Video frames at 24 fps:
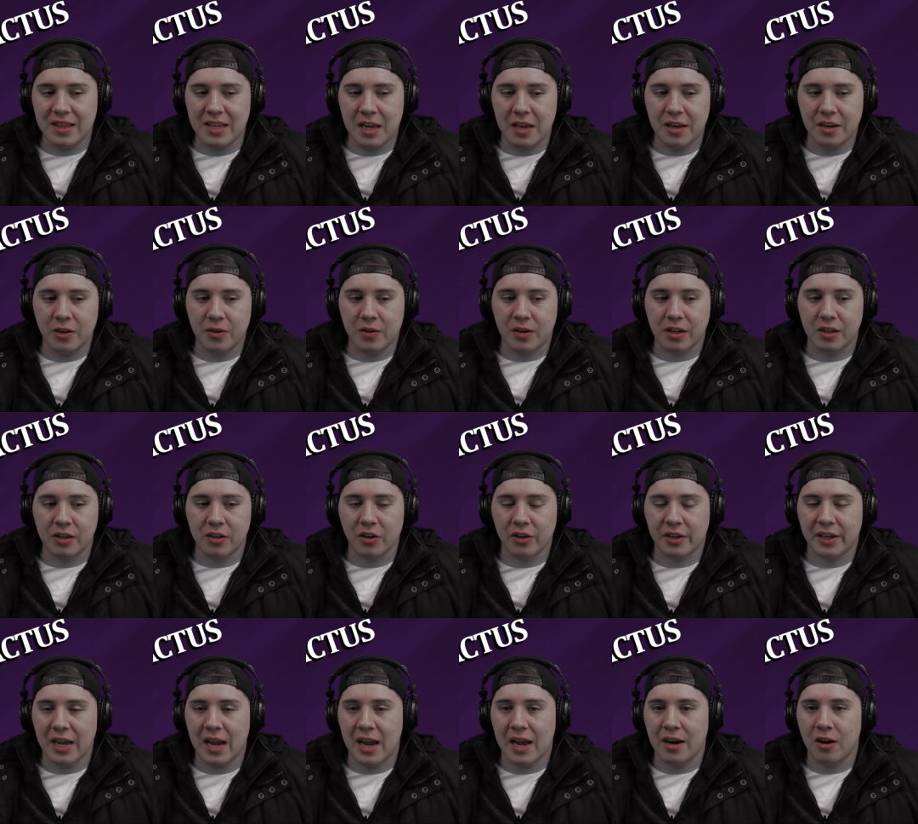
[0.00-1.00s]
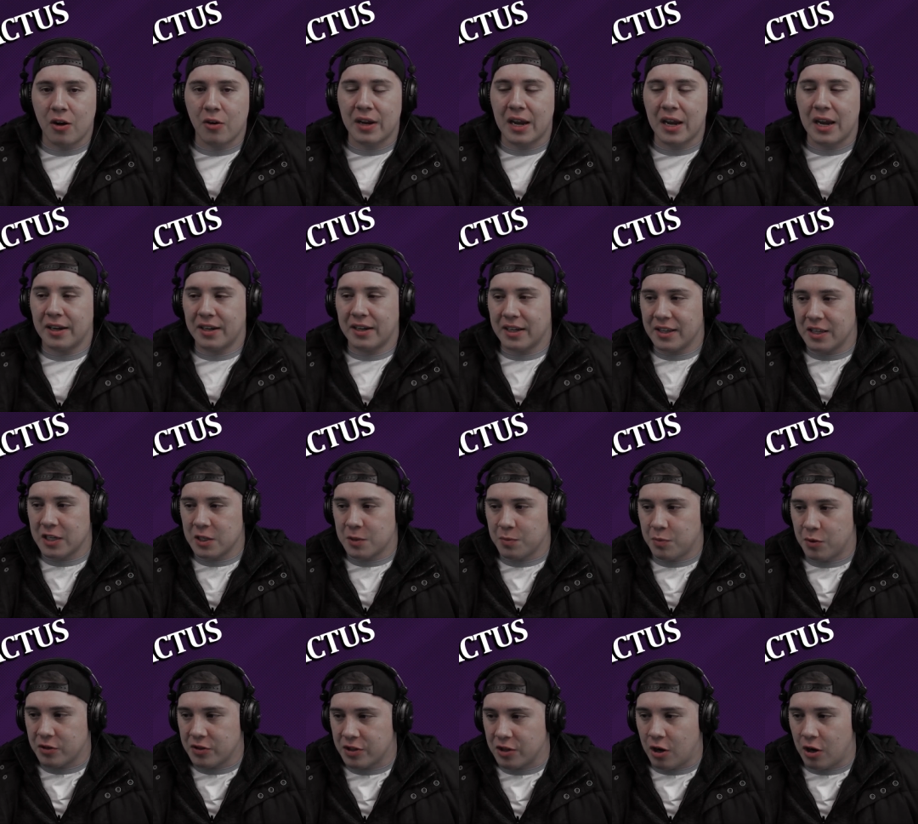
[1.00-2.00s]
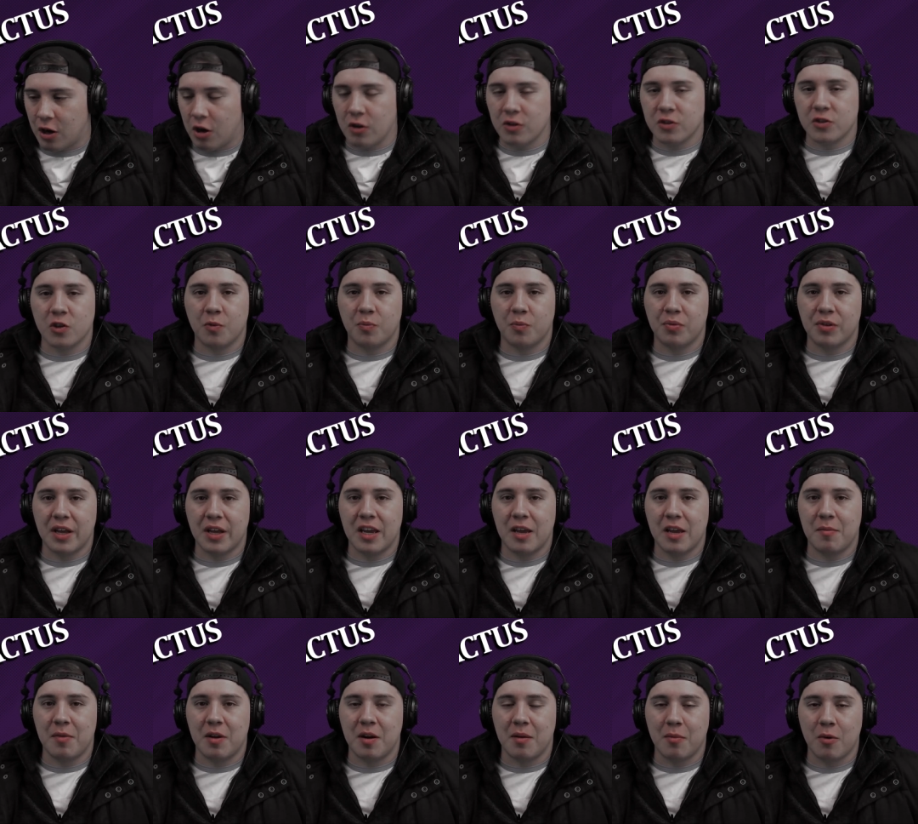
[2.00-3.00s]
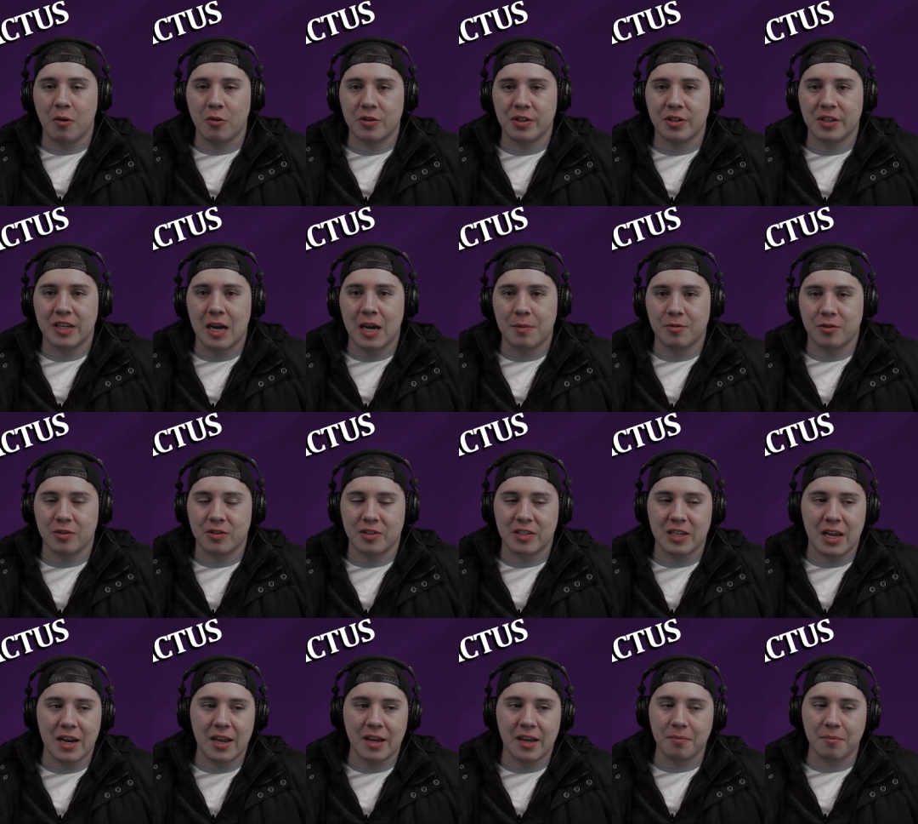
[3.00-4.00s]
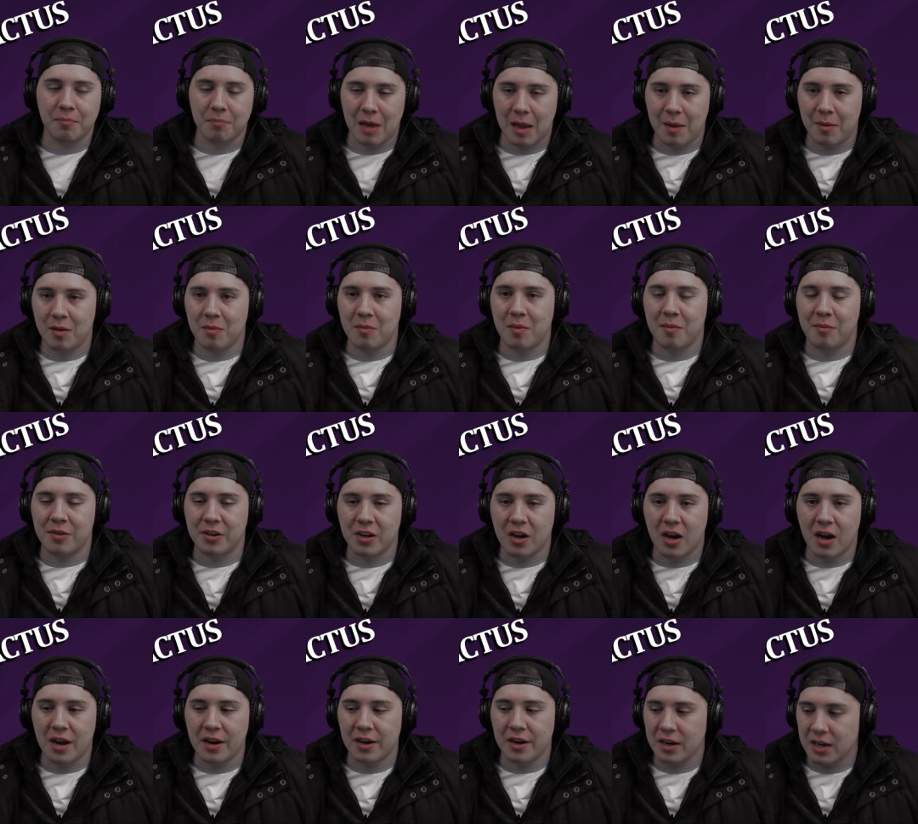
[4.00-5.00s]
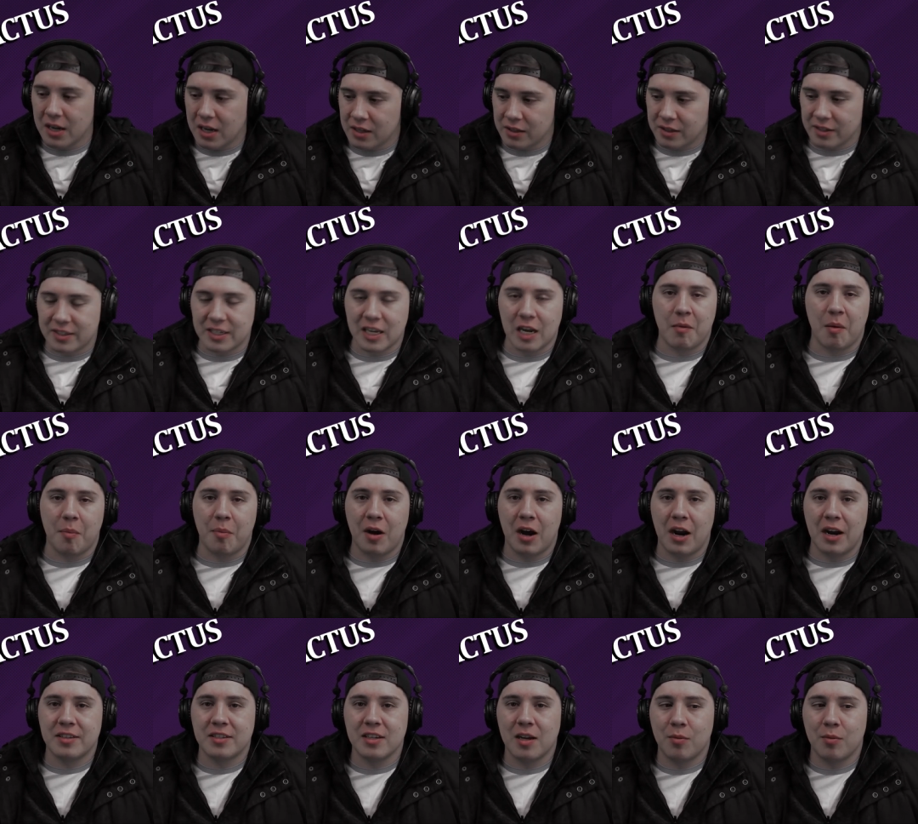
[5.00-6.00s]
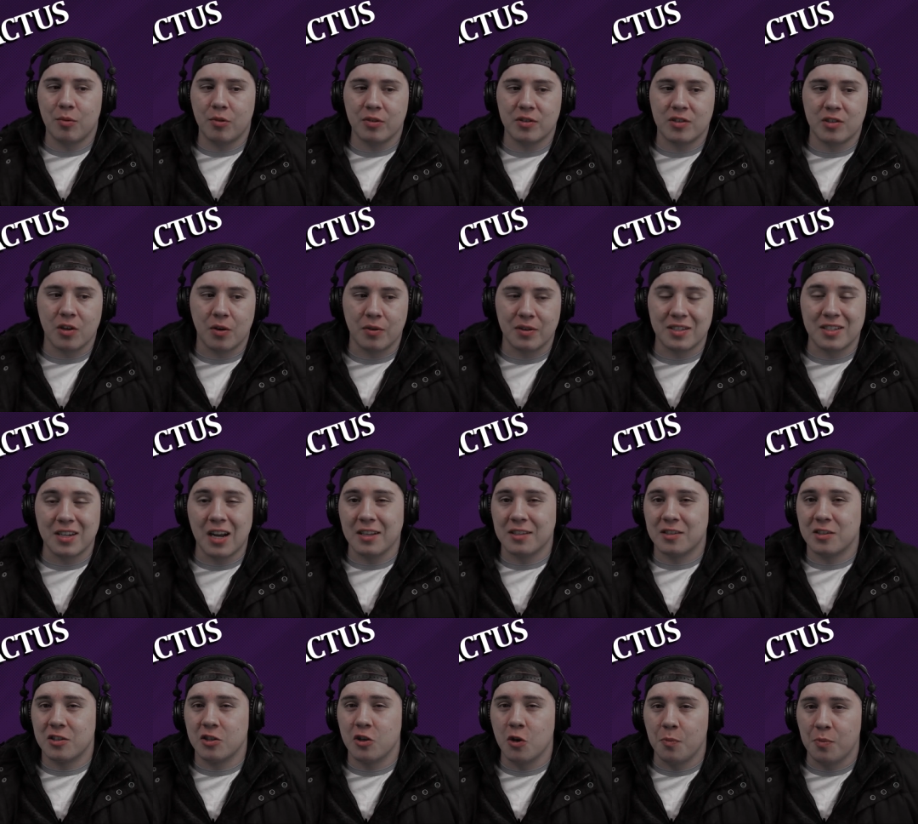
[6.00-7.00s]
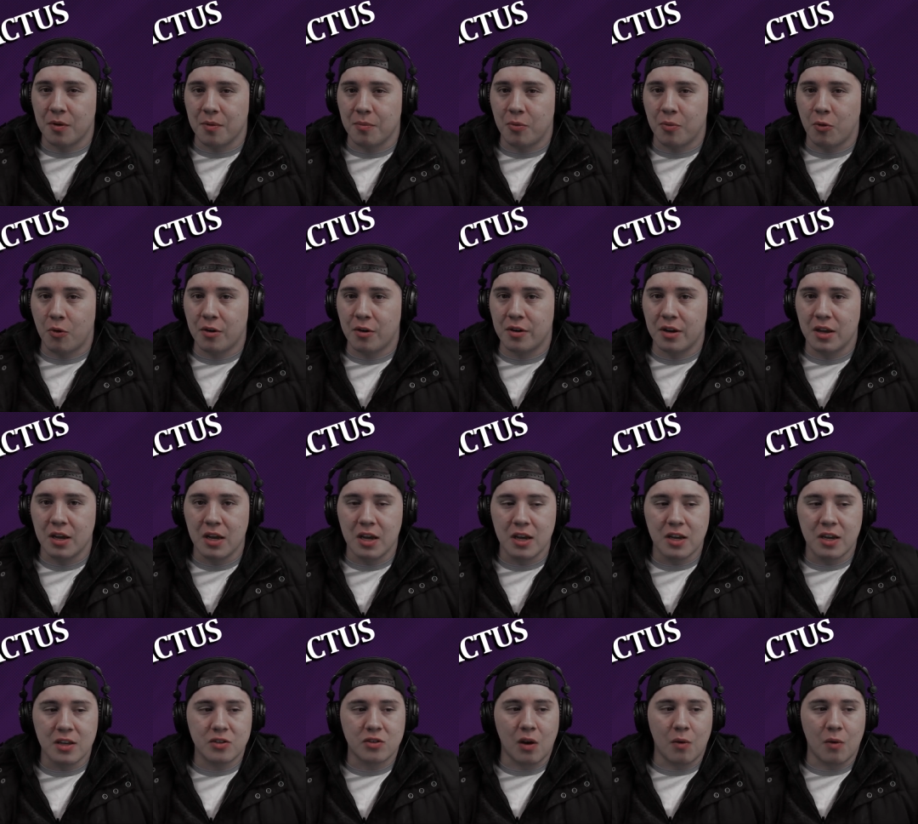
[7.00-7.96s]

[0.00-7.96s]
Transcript: and then you could look at okay can this person also play him in a motion capture setting maybe maybe not let's get him a body double so it's not super important